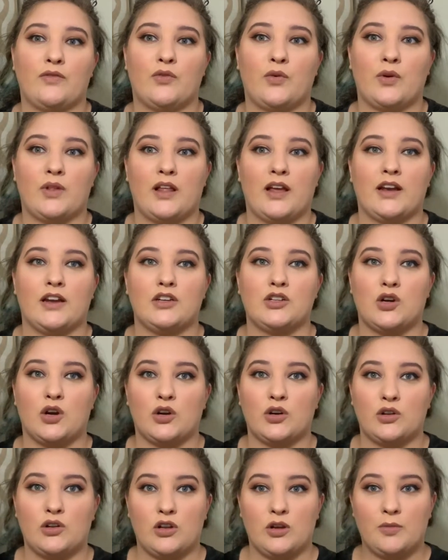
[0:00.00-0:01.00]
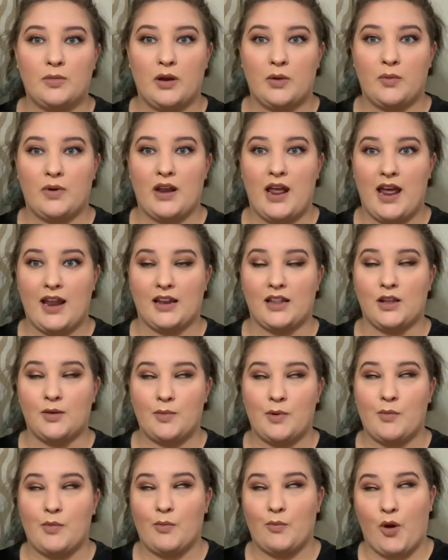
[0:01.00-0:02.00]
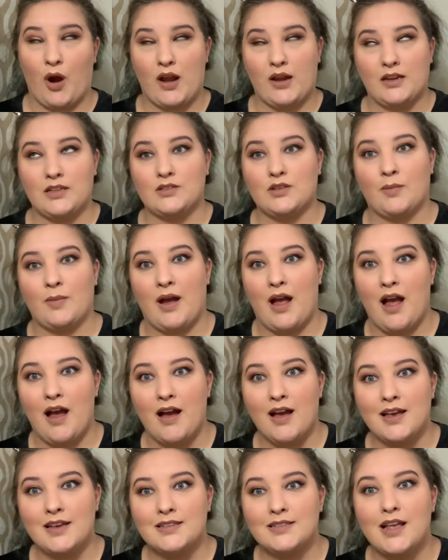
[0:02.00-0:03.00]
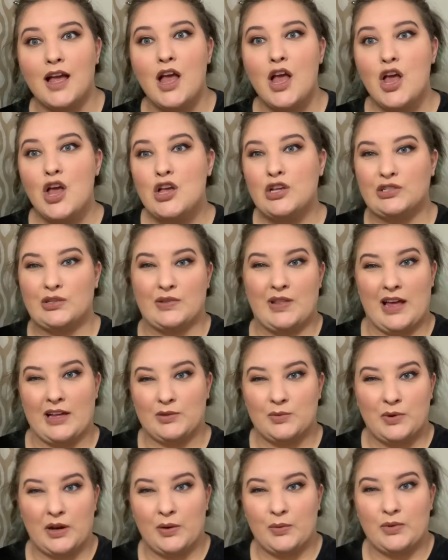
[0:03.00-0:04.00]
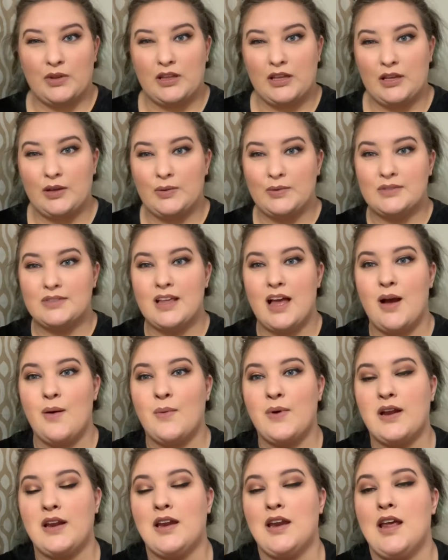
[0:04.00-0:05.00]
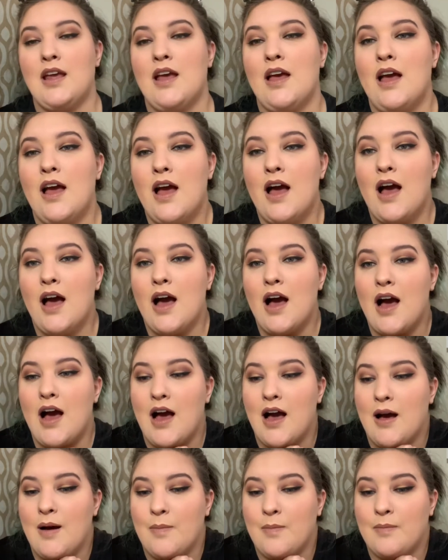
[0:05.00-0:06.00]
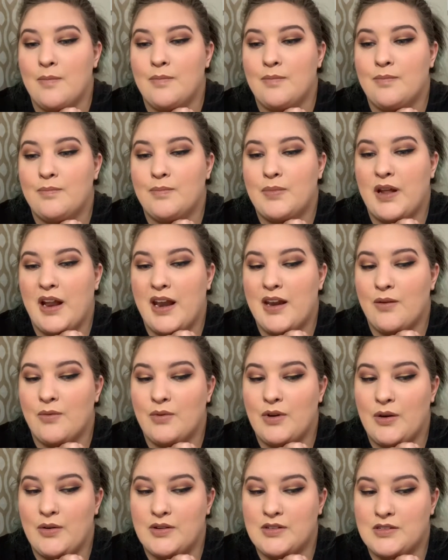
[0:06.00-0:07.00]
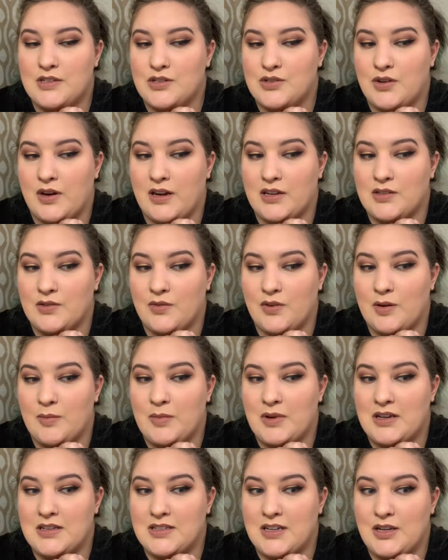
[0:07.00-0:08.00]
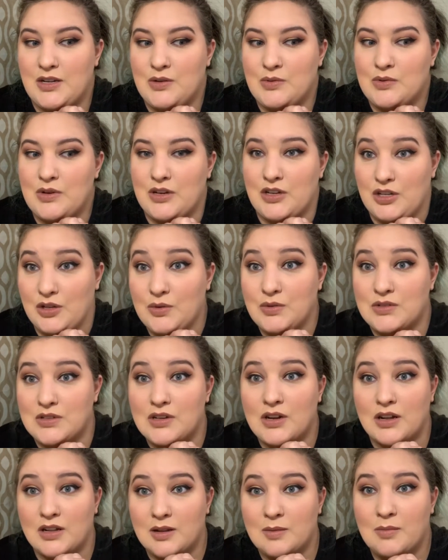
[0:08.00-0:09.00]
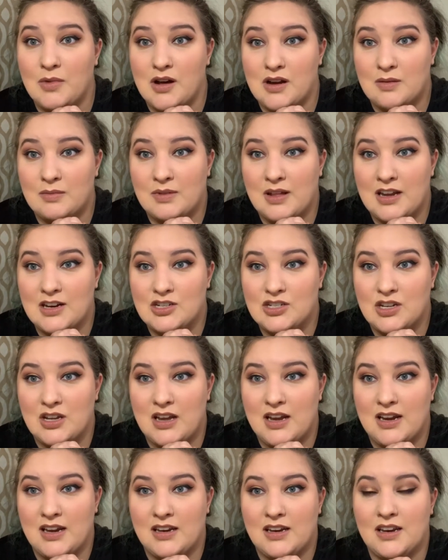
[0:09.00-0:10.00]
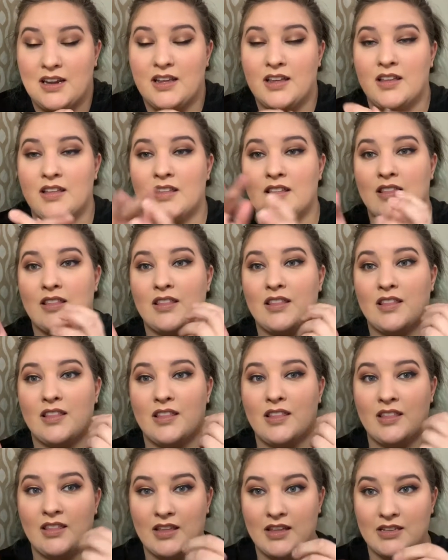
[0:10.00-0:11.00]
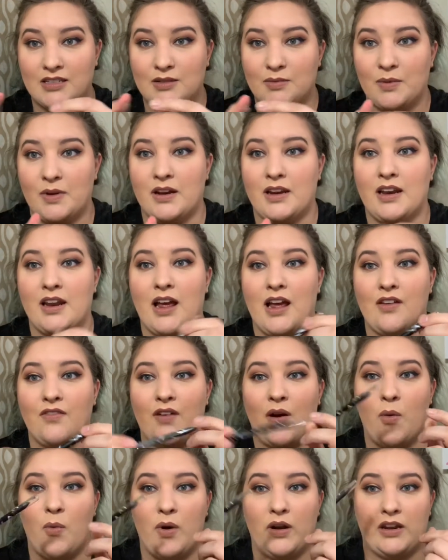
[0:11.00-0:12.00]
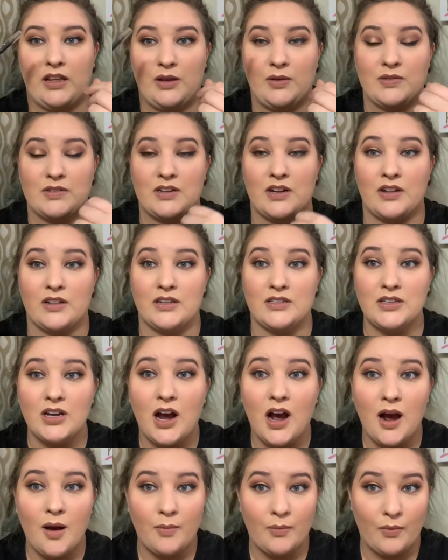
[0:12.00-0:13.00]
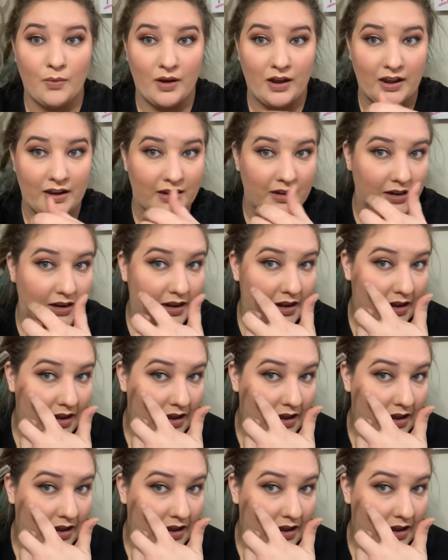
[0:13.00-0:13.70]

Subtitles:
for like a darker look, but I want to add a little bit more brightness on my eyes. So that's when I really use that one. But I don't notice it transferring because I use it on the bottom lash line. This one, if I want to use it on the top one,